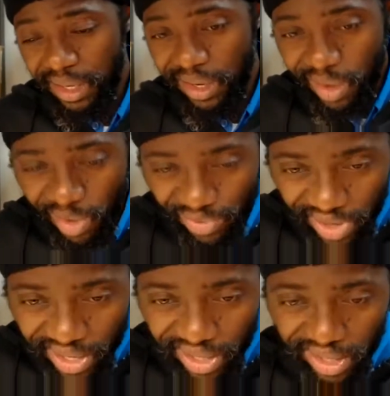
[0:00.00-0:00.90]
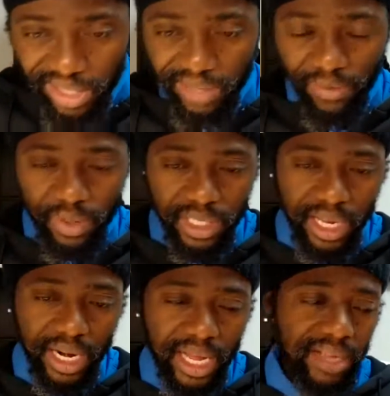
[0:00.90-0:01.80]
A lot of young girls have lost
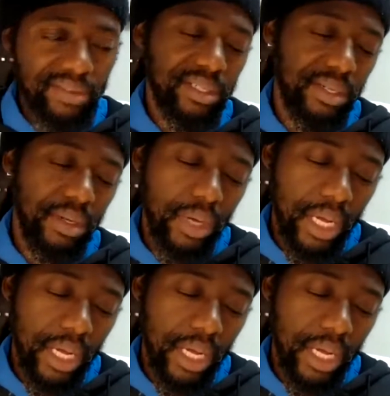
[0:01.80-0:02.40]
their lives, you know,